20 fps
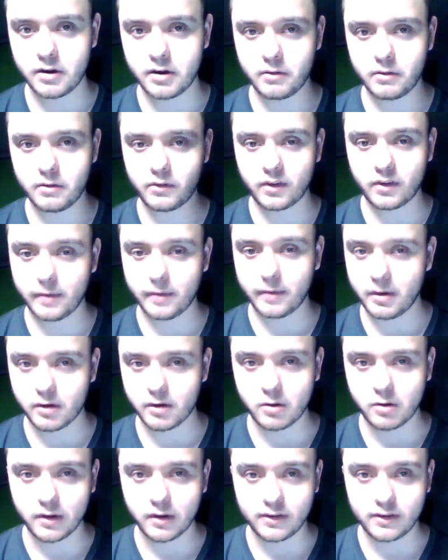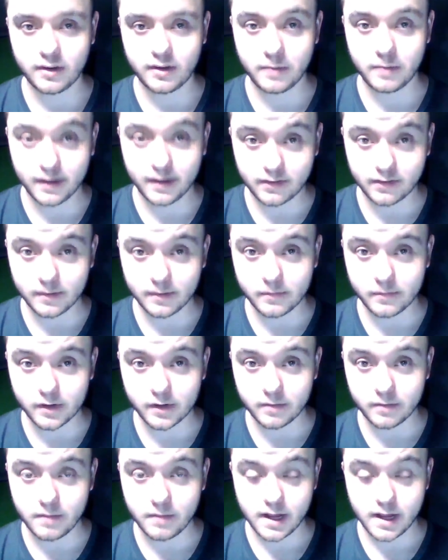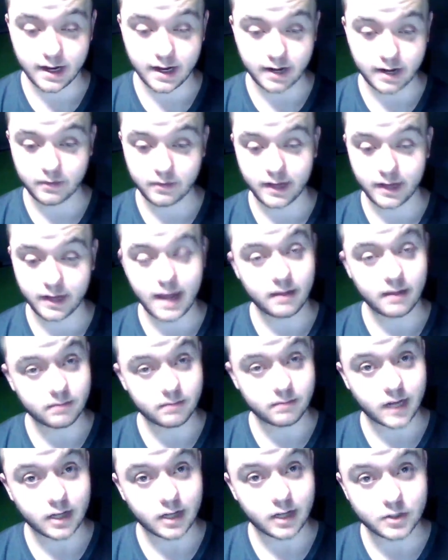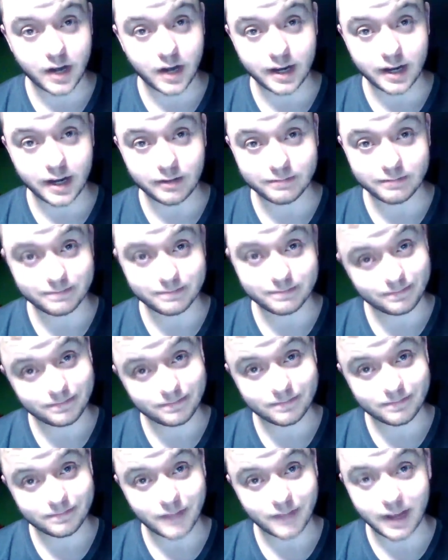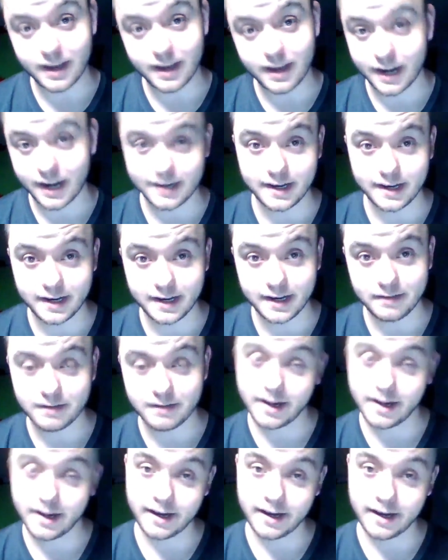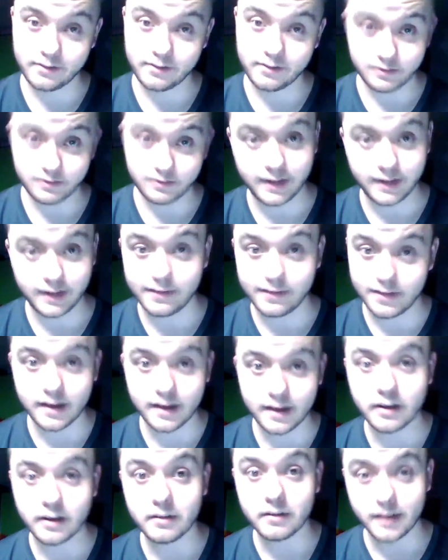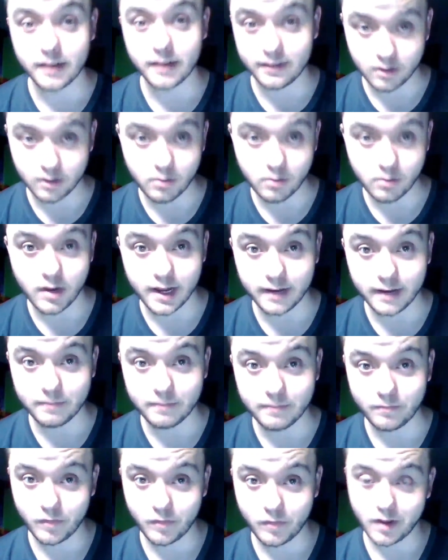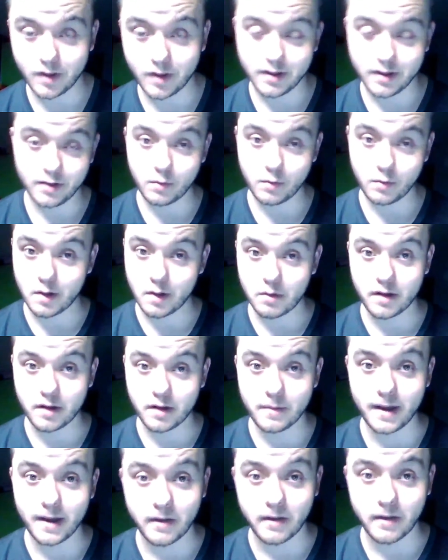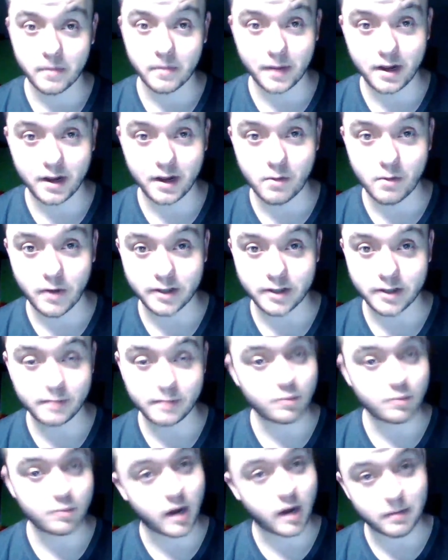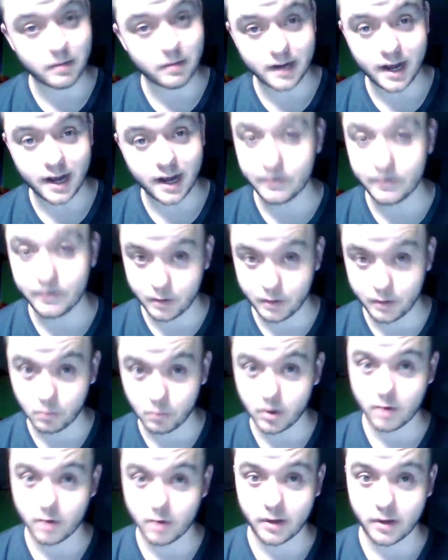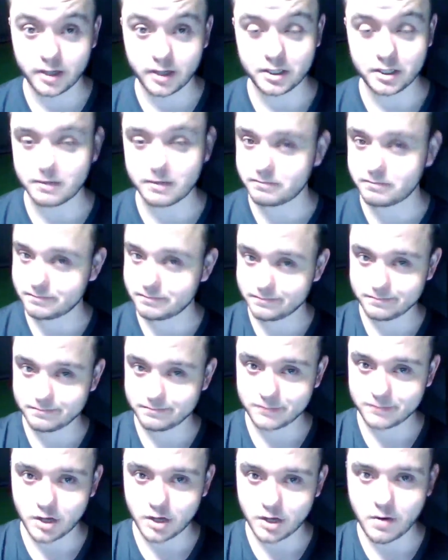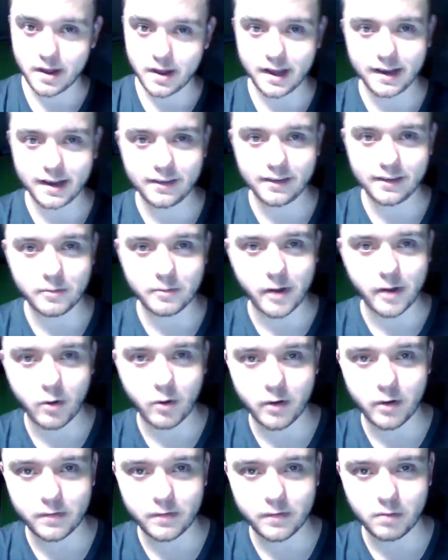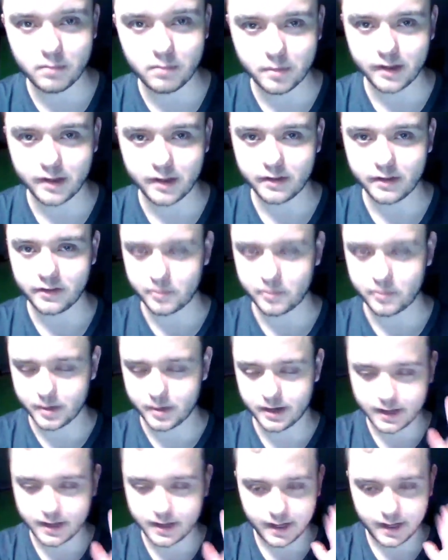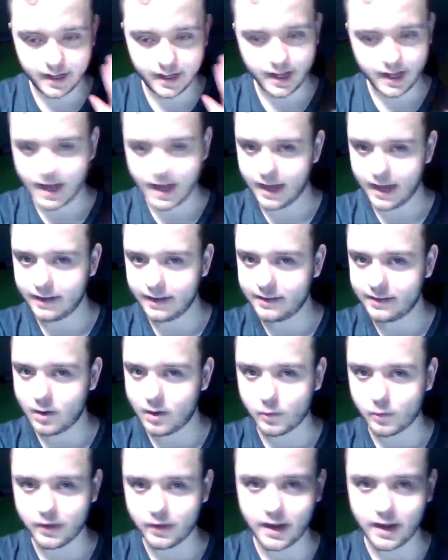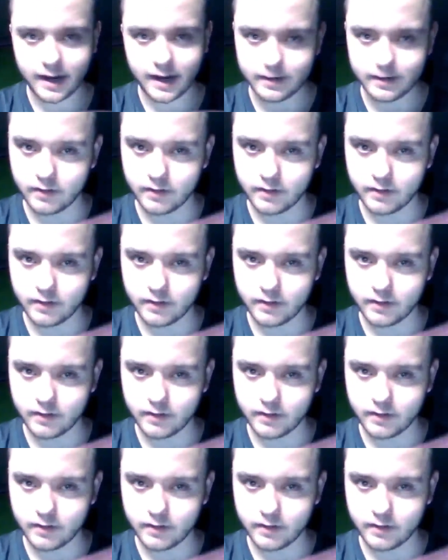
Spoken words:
somebody requested a Meat Sleep film, and I was like, hey, I'll try it. And then I did it, and it's there. It's okay. Would I recommend everybody go watch it? Probably not. If you want to watch it, go ahead. It's in my horror films playlist, but it's not one that I'd